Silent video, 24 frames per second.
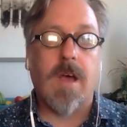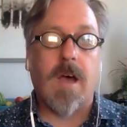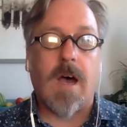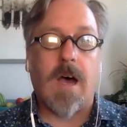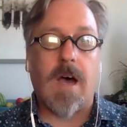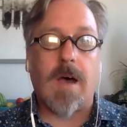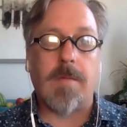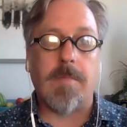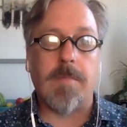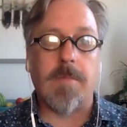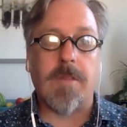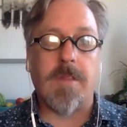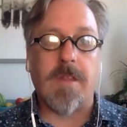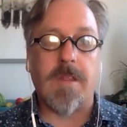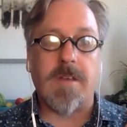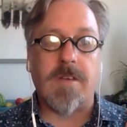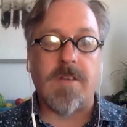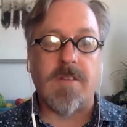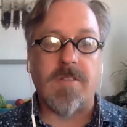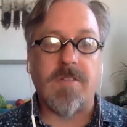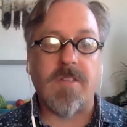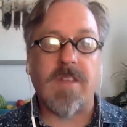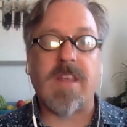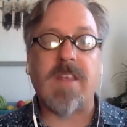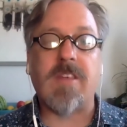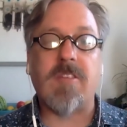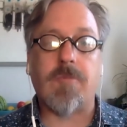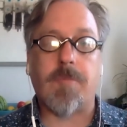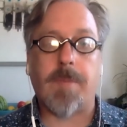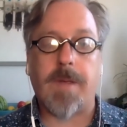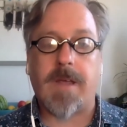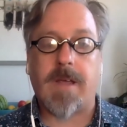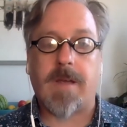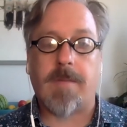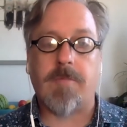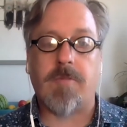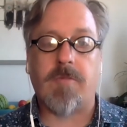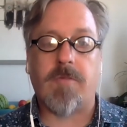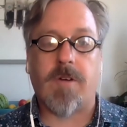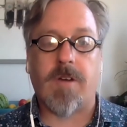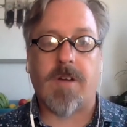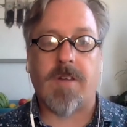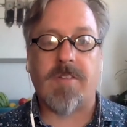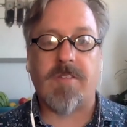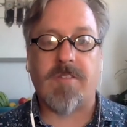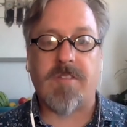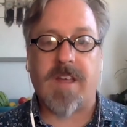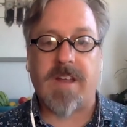The disease becomes
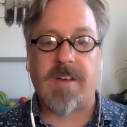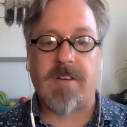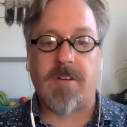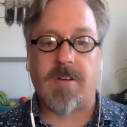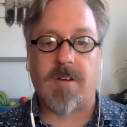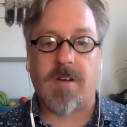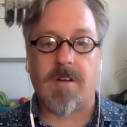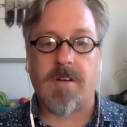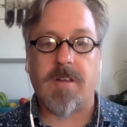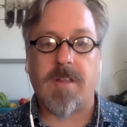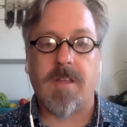very centered.